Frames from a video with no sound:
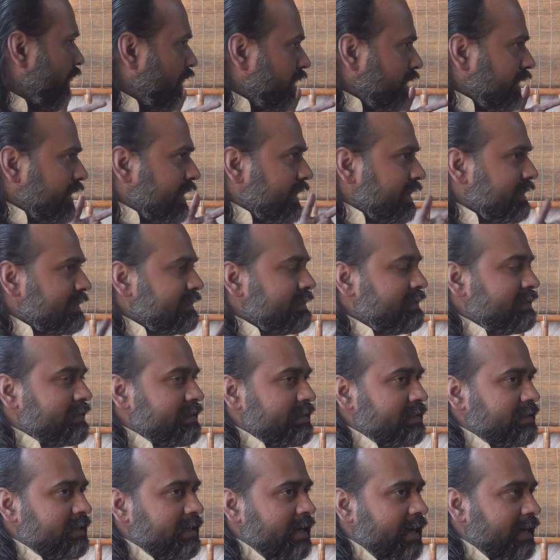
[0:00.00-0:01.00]
all
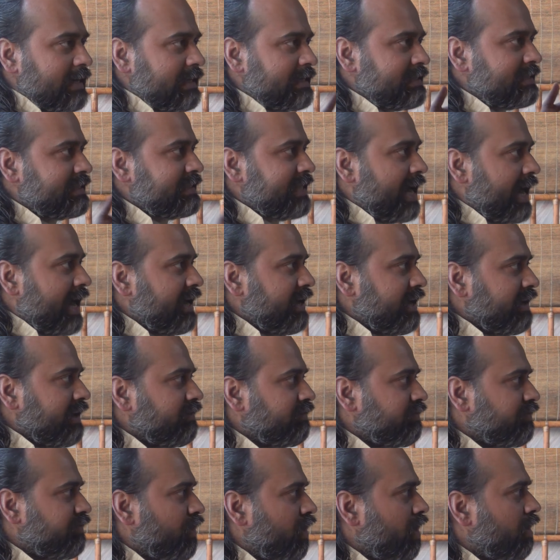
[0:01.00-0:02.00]
his
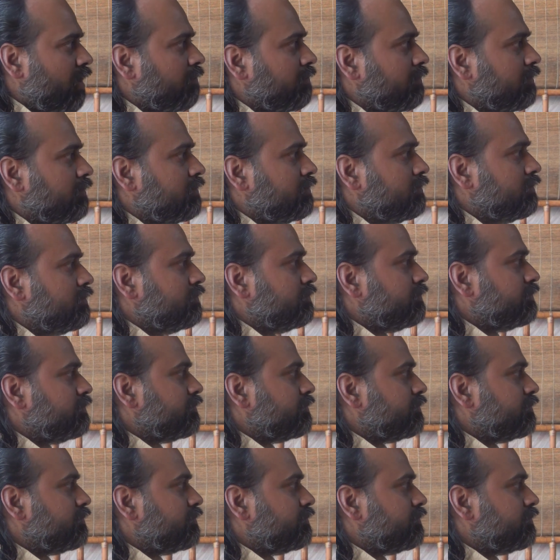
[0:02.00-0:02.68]
understanding from